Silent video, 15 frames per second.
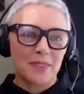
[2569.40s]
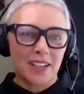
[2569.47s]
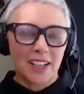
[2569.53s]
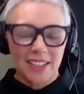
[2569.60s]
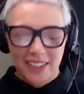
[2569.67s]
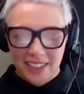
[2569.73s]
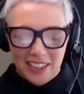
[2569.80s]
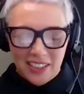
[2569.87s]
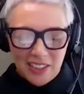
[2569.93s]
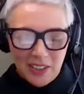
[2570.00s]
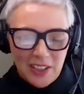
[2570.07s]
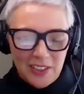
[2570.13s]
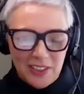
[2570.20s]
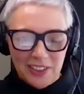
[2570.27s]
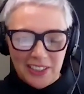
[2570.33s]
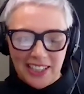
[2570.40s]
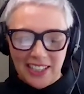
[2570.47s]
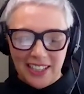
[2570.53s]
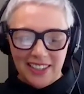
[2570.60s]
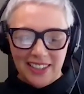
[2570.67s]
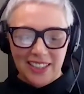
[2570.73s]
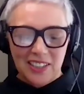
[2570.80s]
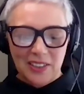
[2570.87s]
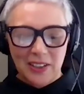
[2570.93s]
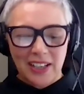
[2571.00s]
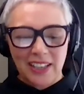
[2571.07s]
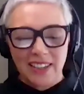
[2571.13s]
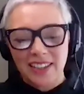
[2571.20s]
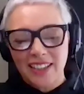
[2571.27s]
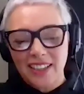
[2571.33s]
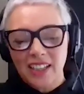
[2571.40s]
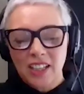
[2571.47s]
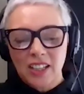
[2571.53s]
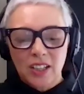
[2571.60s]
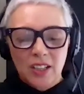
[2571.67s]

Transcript: I think so, Andrea. I think so. I think